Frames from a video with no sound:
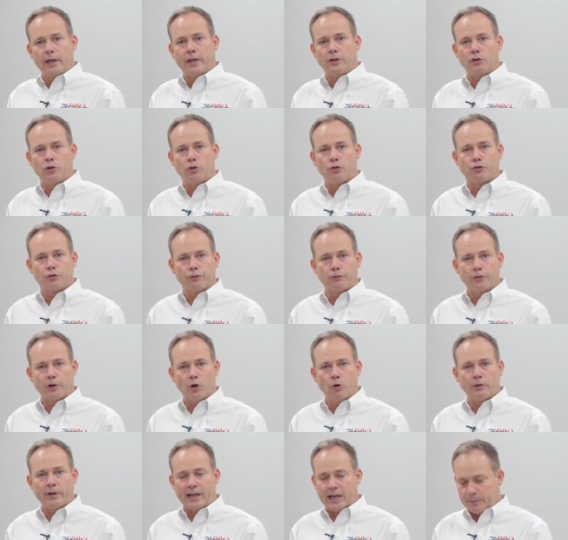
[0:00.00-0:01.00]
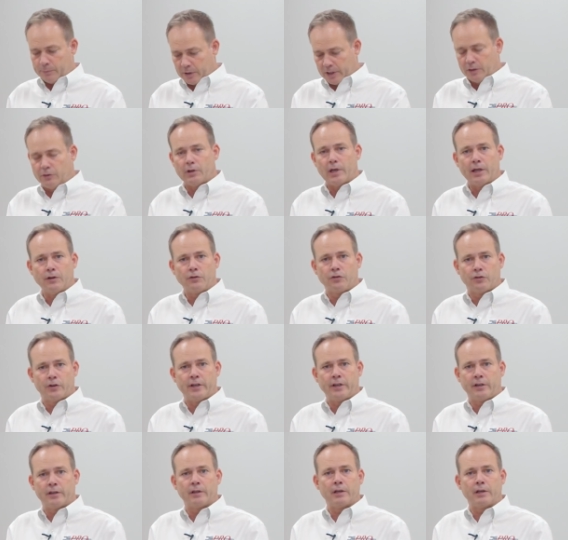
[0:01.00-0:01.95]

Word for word: and use your phone app and sync